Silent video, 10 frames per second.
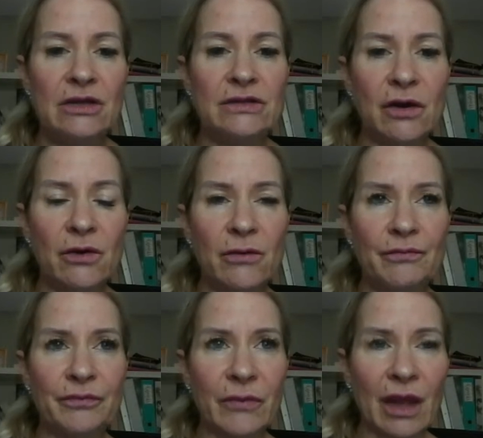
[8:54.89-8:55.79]
So
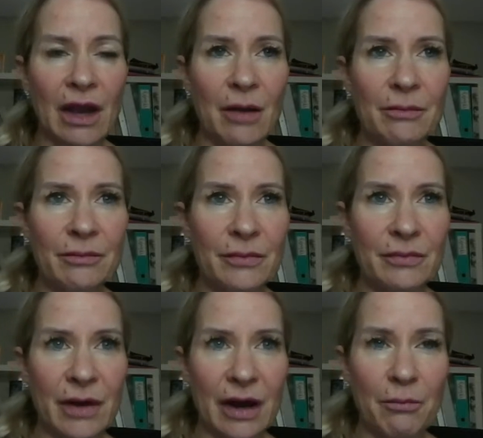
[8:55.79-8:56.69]

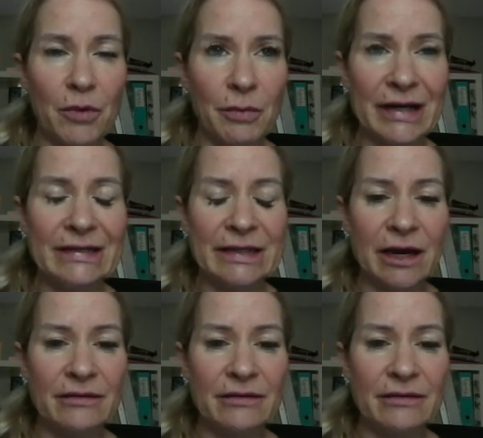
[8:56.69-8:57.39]
mobility,